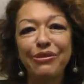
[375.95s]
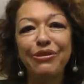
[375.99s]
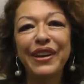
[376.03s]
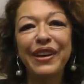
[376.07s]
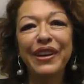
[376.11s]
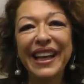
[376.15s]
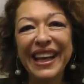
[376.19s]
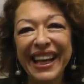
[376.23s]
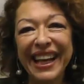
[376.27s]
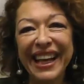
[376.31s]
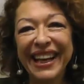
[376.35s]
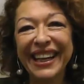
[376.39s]

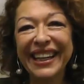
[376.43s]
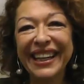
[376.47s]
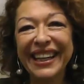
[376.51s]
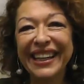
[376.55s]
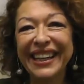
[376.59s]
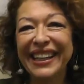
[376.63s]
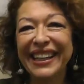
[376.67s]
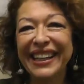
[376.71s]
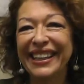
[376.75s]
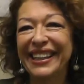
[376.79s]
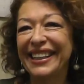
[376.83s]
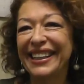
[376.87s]

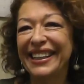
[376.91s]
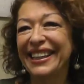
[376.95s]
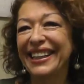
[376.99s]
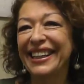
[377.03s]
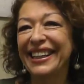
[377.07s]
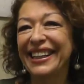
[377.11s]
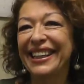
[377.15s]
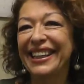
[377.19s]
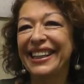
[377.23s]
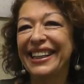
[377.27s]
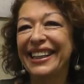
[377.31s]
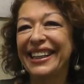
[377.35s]
fear,
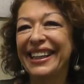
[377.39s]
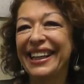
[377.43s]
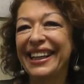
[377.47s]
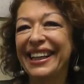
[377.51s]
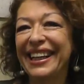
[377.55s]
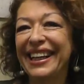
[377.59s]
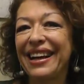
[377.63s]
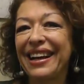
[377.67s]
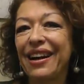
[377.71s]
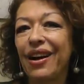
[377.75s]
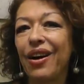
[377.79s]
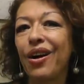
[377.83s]

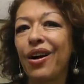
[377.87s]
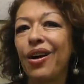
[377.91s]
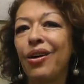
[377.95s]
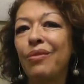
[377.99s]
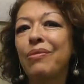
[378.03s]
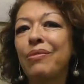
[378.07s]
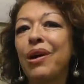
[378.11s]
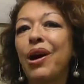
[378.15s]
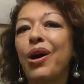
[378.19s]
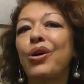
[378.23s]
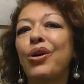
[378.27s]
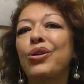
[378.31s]

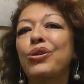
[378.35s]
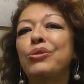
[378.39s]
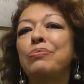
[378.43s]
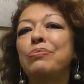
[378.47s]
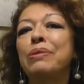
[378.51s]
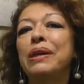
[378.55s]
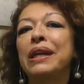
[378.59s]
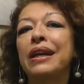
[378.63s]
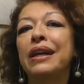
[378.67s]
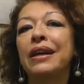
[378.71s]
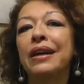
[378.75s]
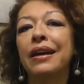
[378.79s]
I'm
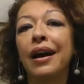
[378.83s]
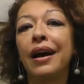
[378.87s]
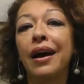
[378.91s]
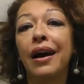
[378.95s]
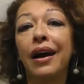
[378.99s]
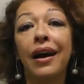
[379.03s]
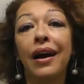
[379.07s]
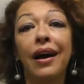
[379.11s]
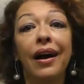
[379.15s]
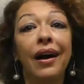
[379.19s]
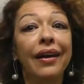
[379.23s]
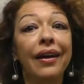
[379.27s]
hoping
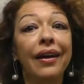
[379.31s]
